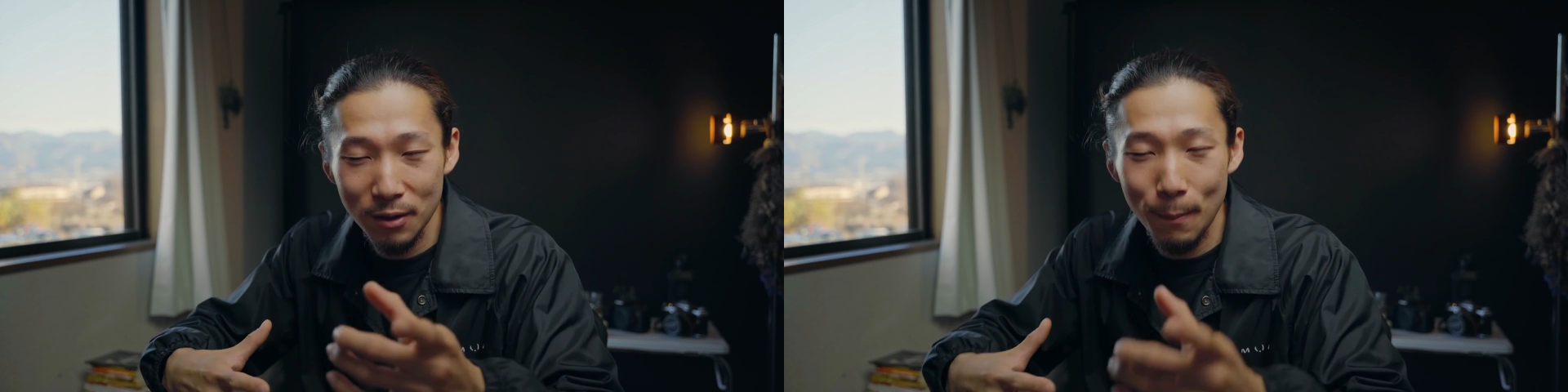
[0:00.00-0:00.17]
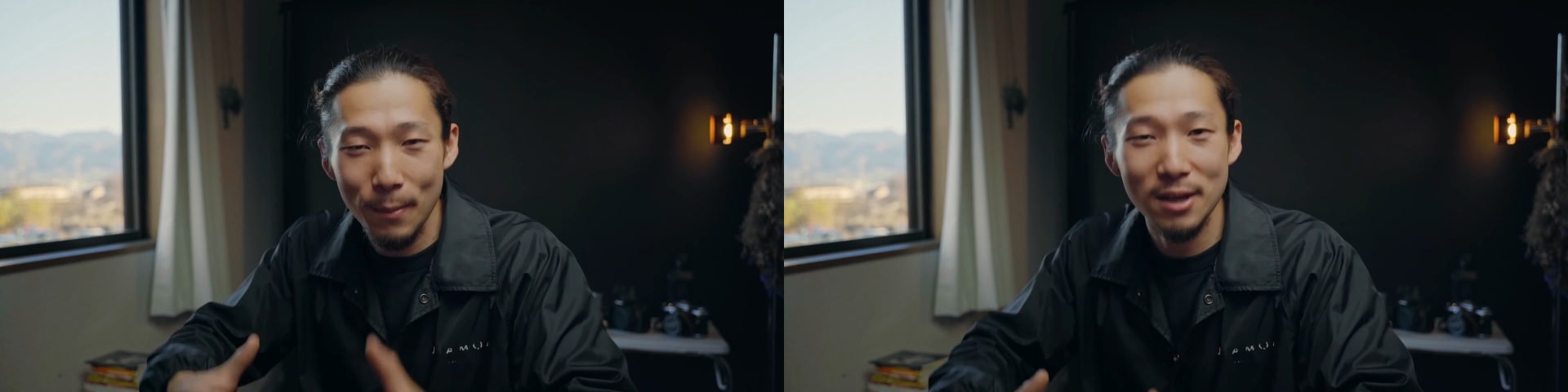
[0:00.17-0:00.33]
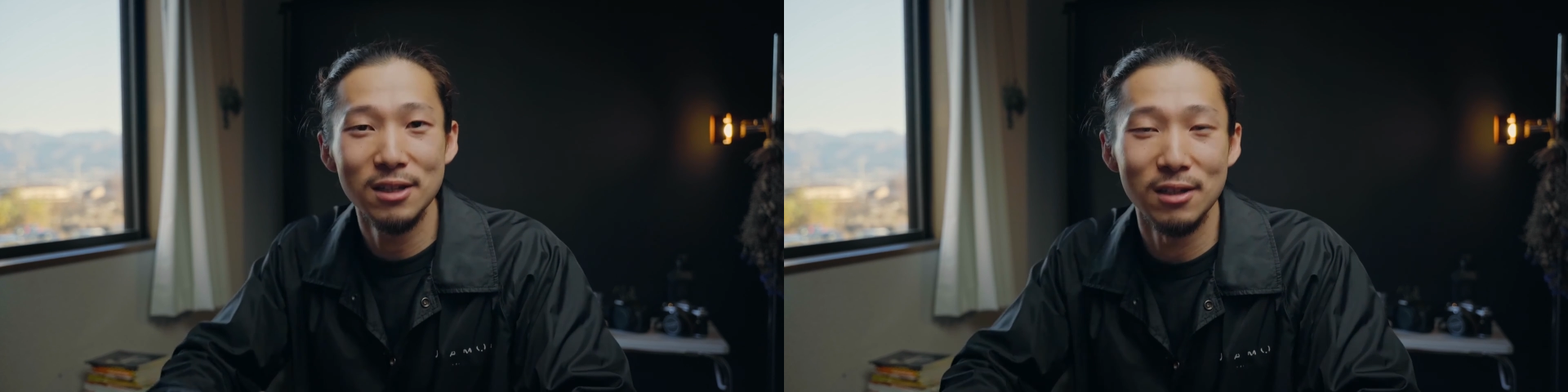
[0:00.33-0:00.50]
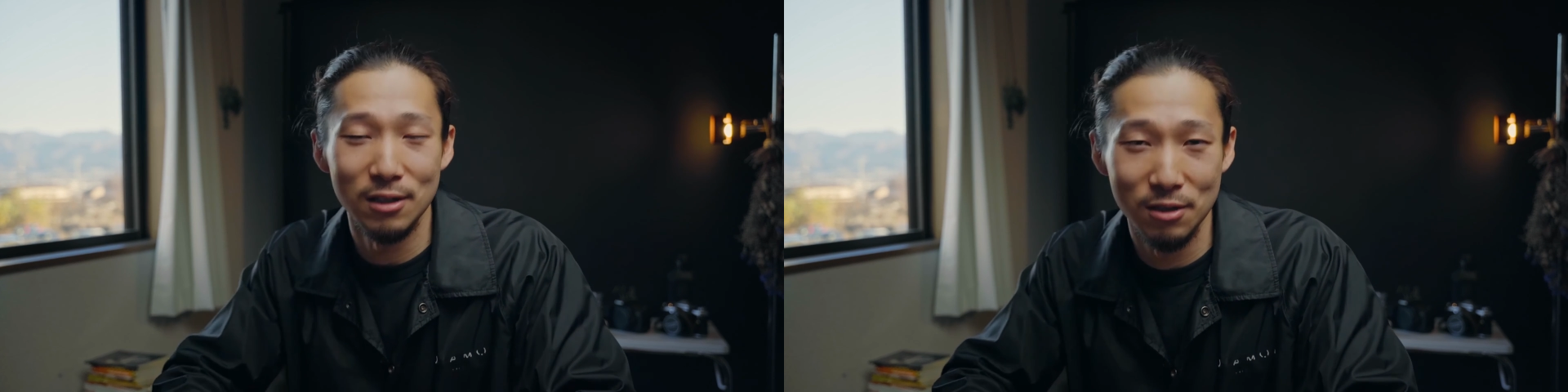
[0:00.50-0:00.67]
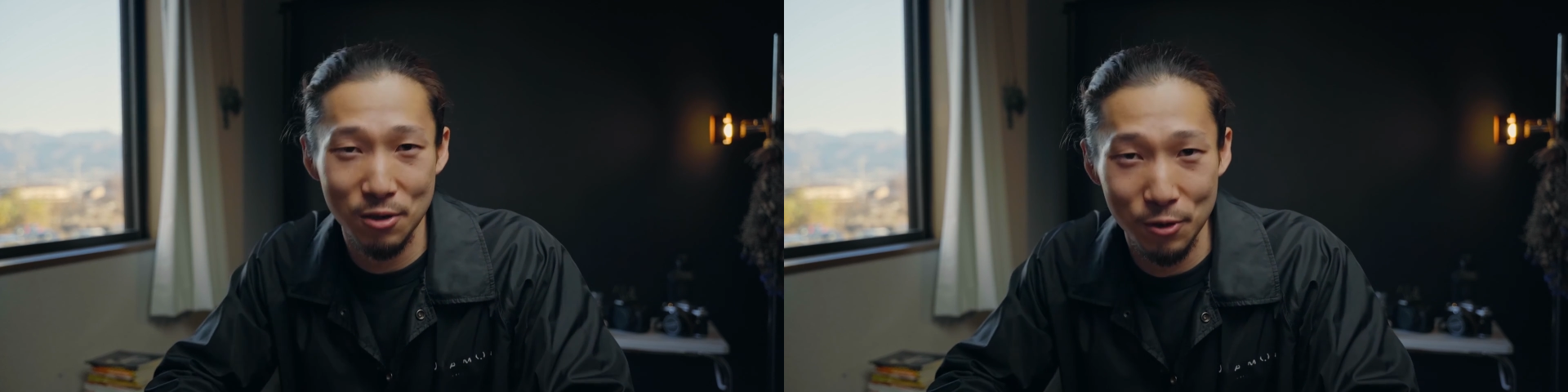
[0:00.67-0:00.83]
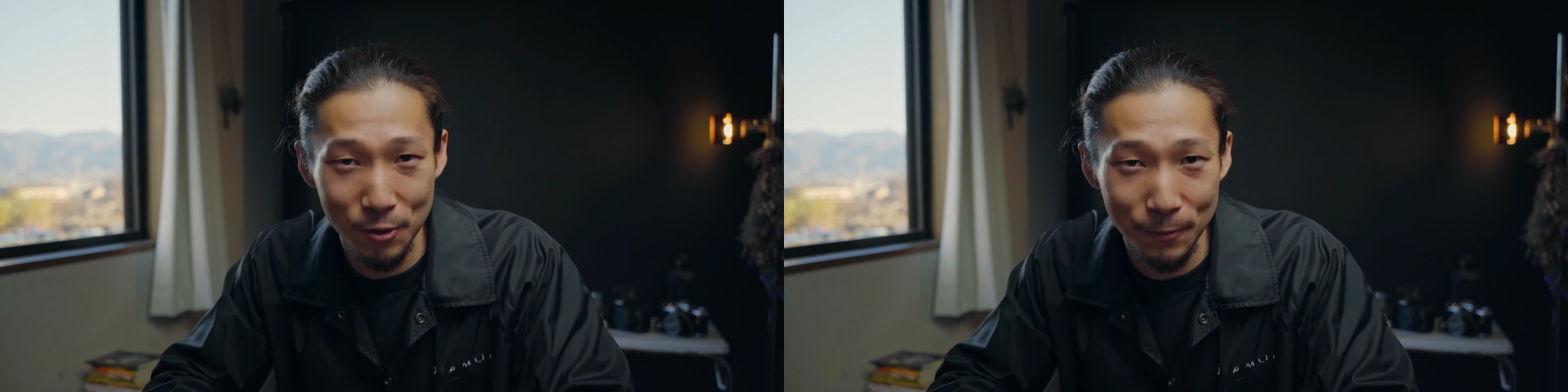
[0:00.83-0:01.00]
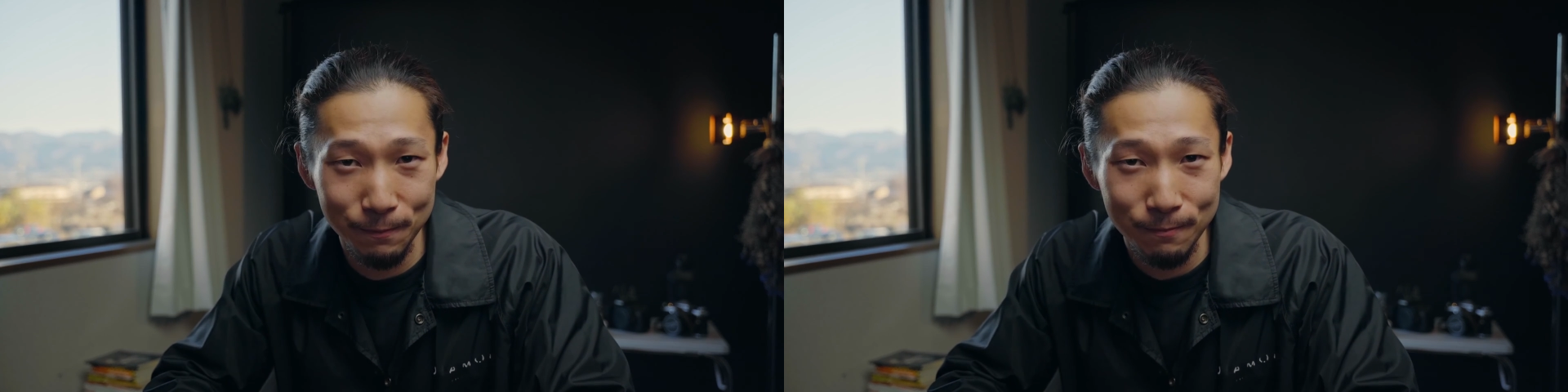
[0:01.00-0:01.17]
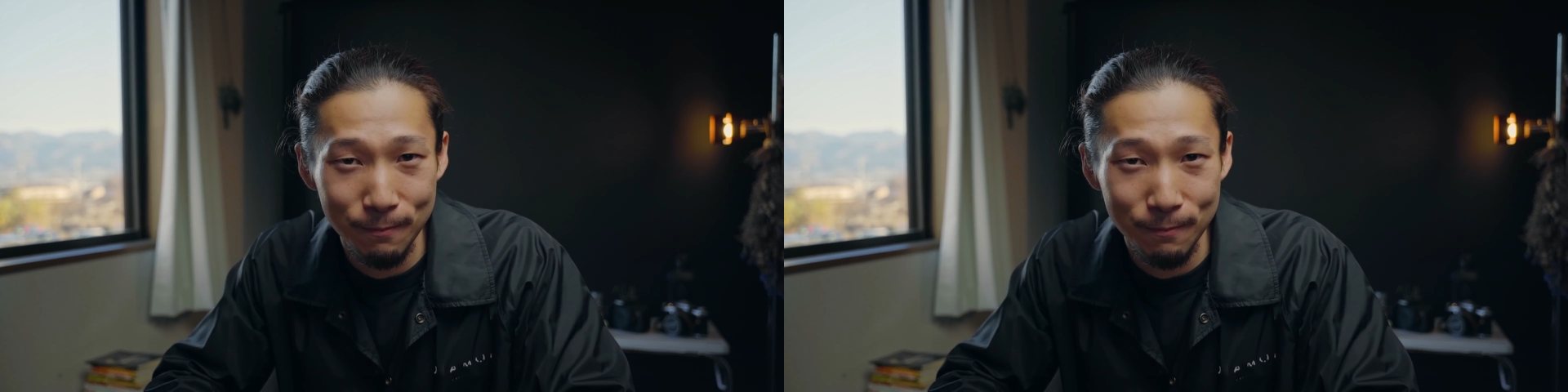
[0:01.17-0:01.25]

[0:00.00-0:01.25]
the message to you.